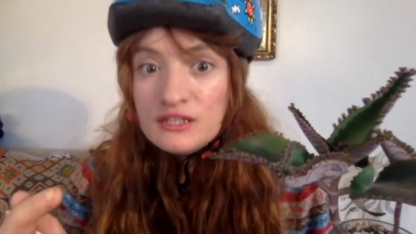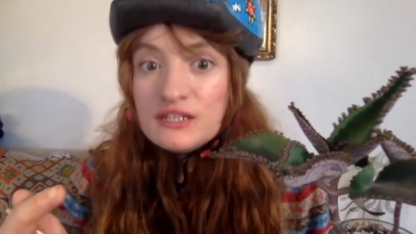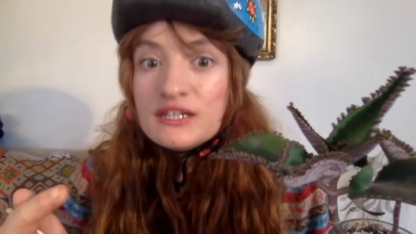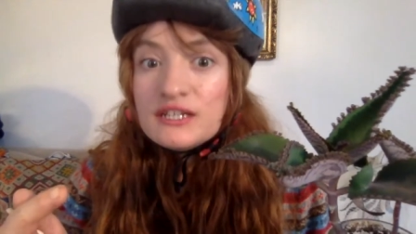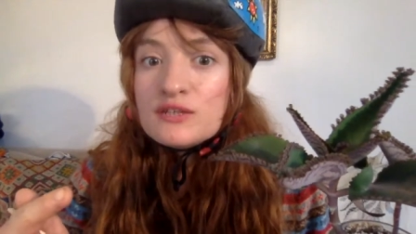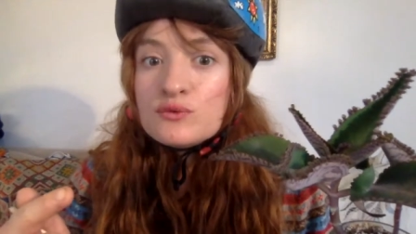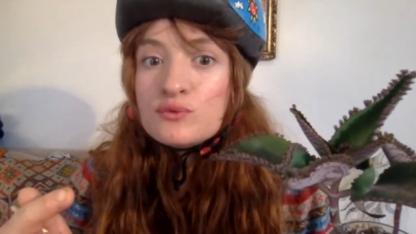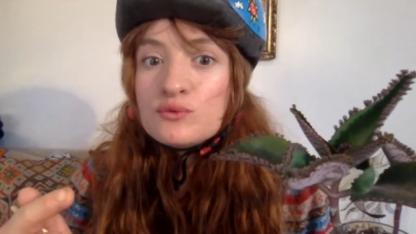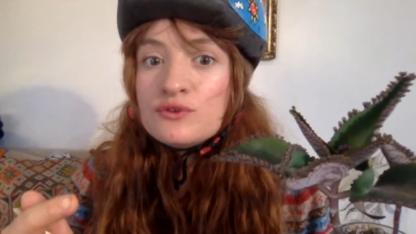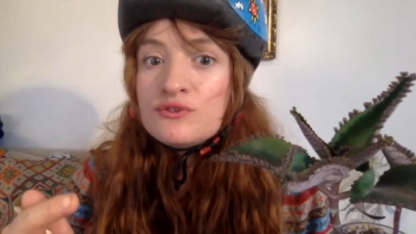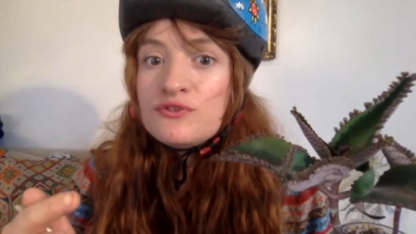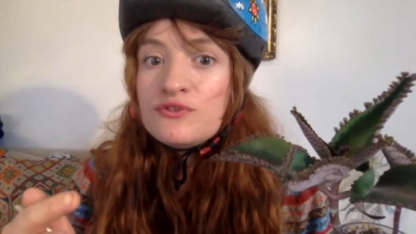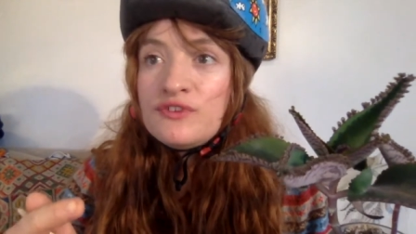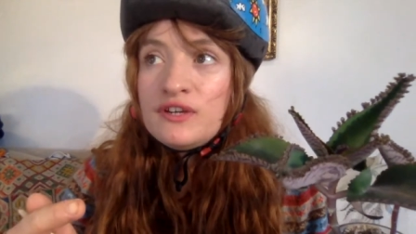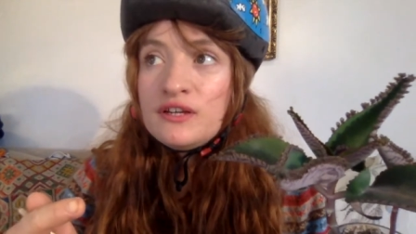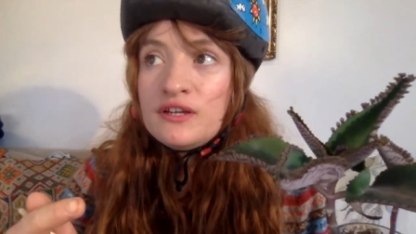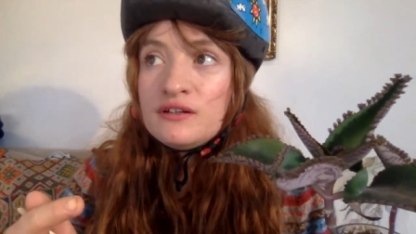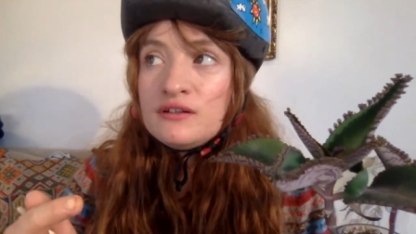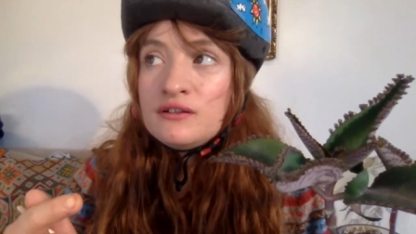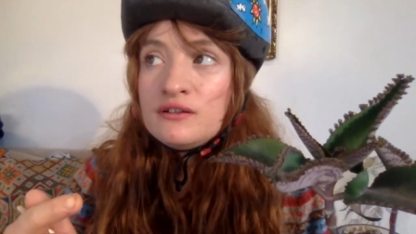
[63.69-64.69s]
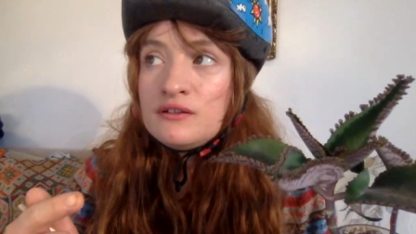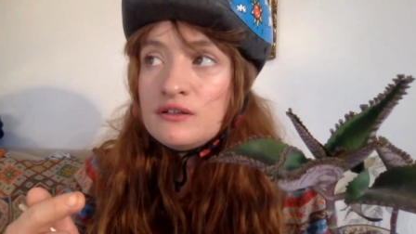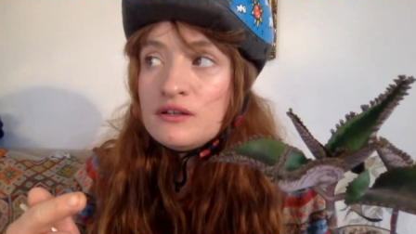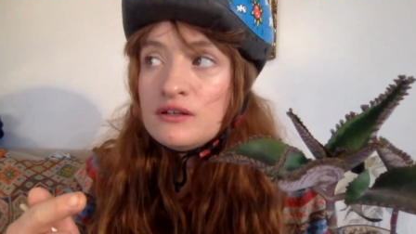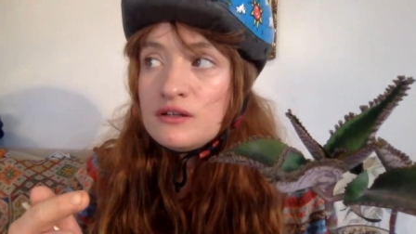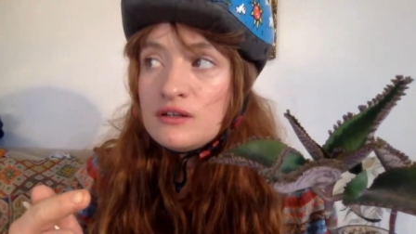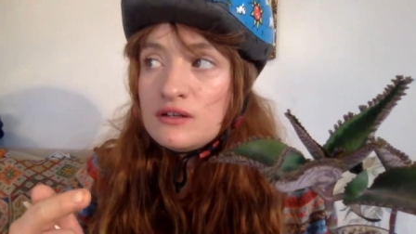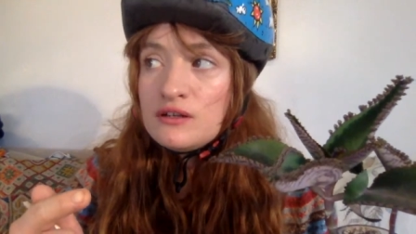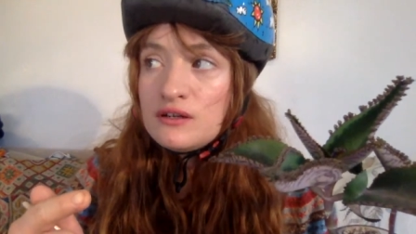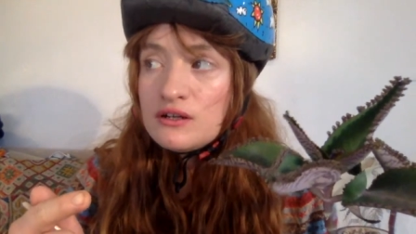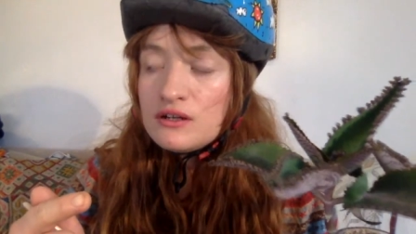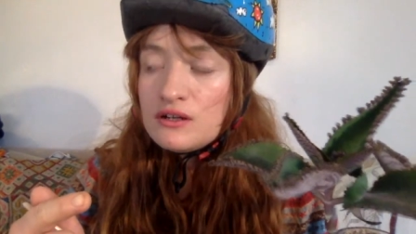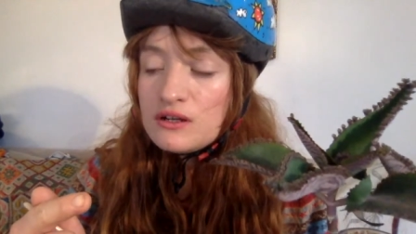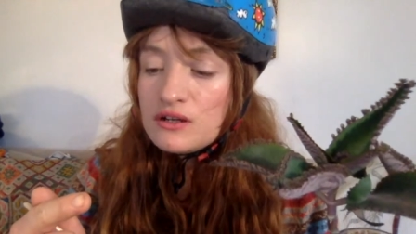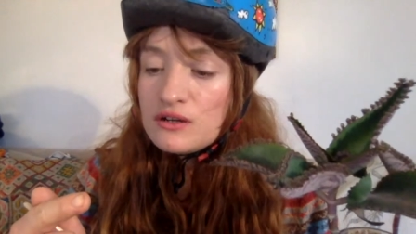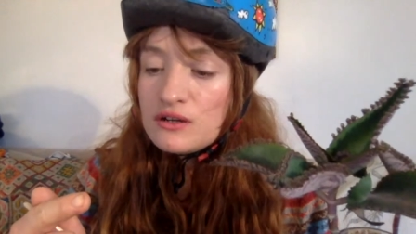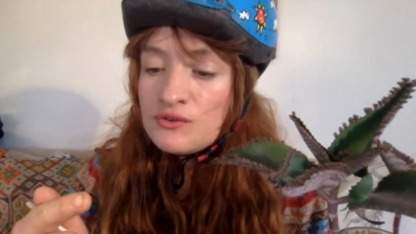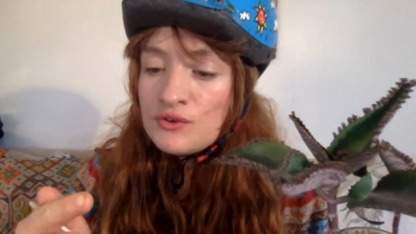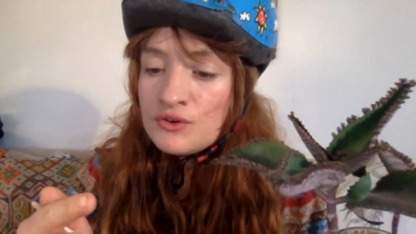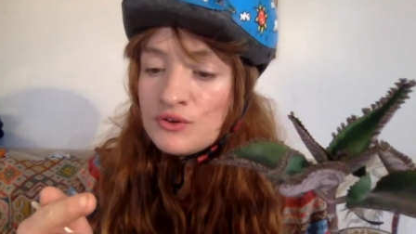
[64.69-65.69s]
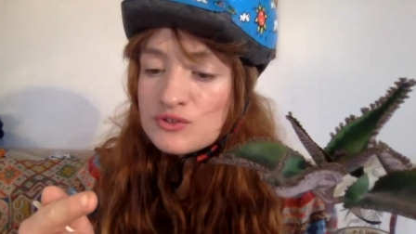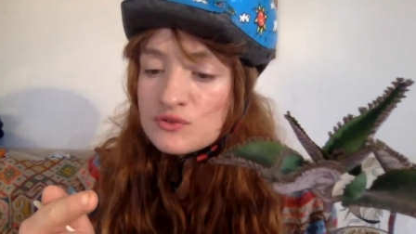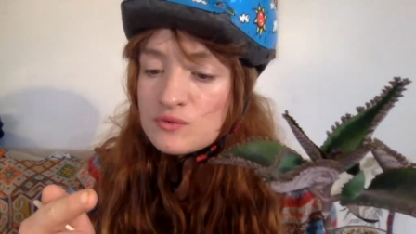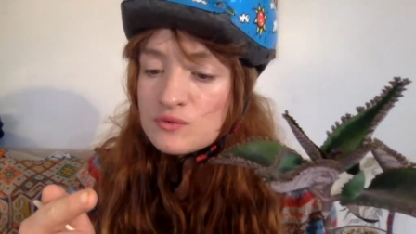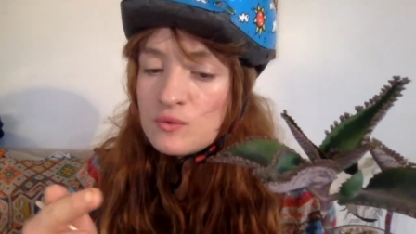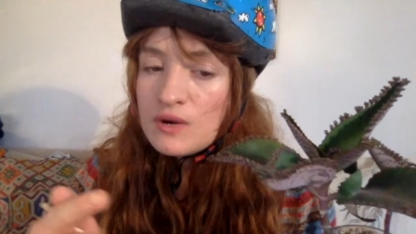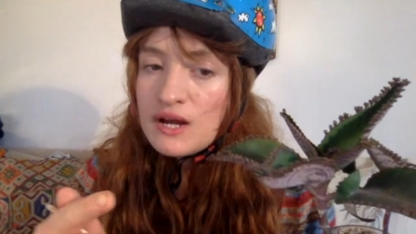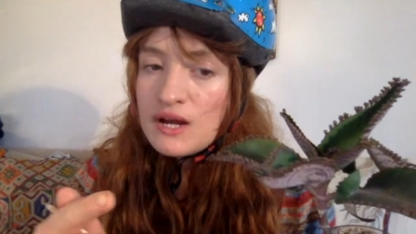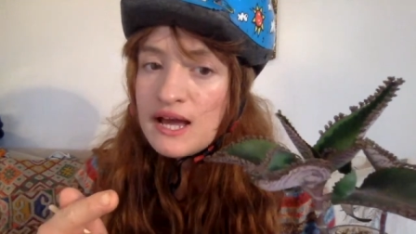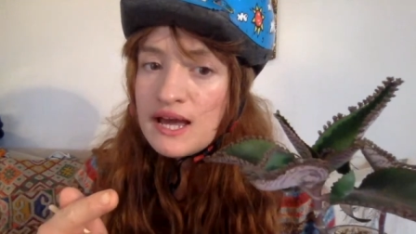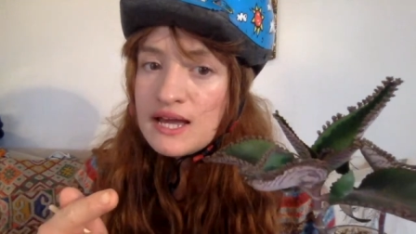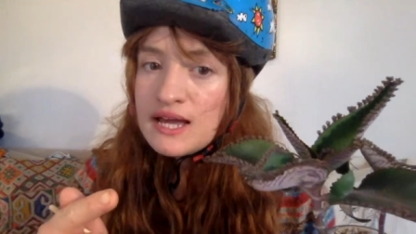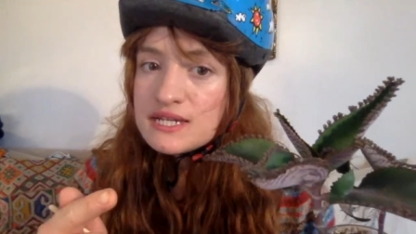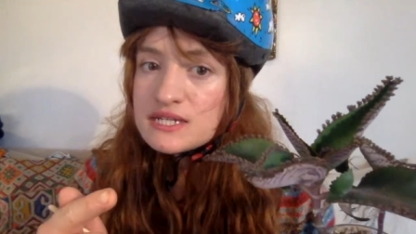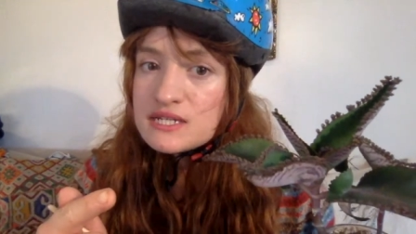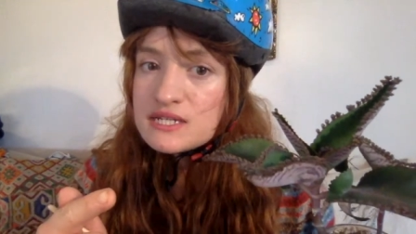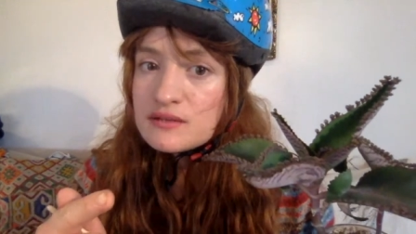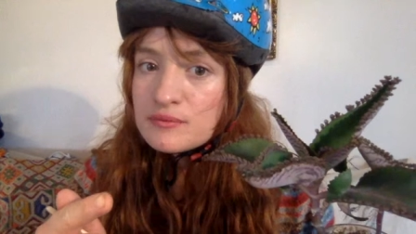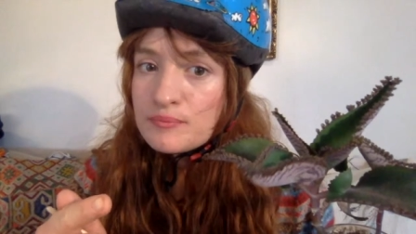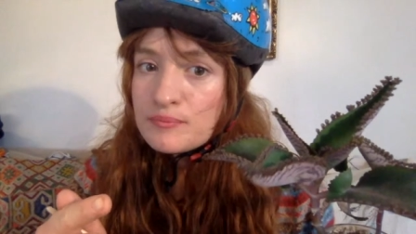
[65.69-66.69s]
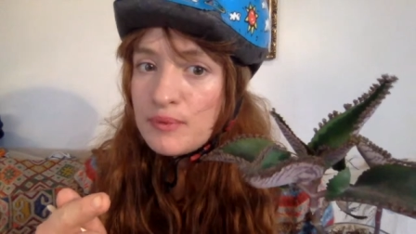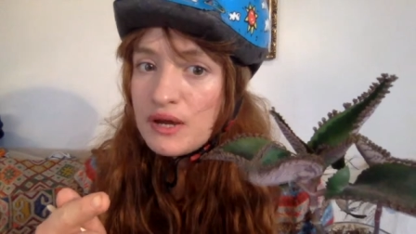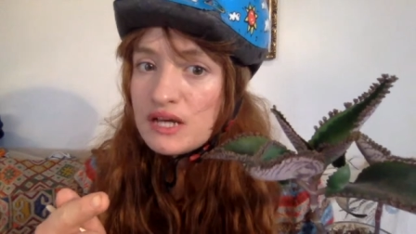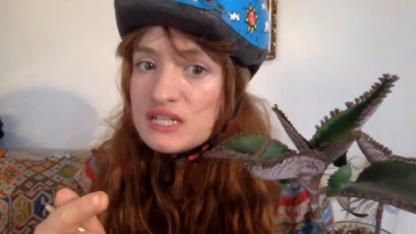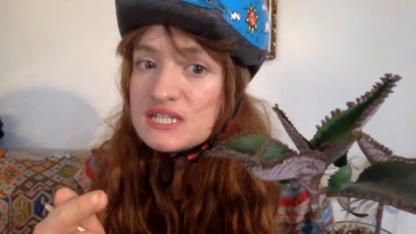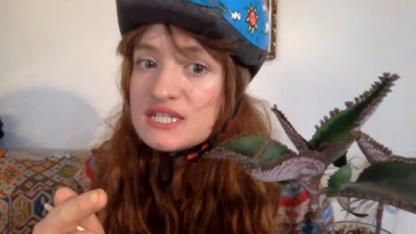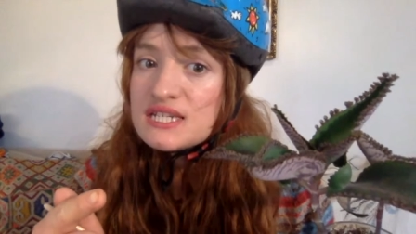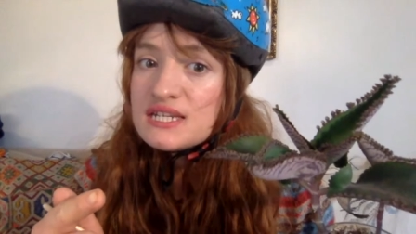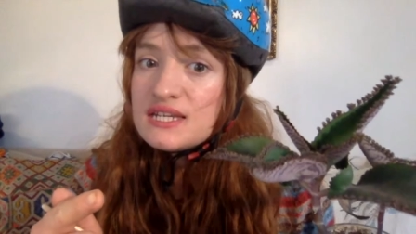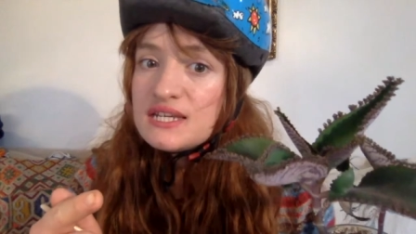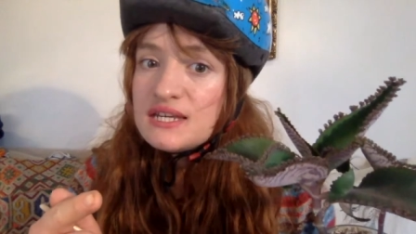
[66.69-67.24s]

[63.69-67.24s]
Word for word: it would feel not wet, but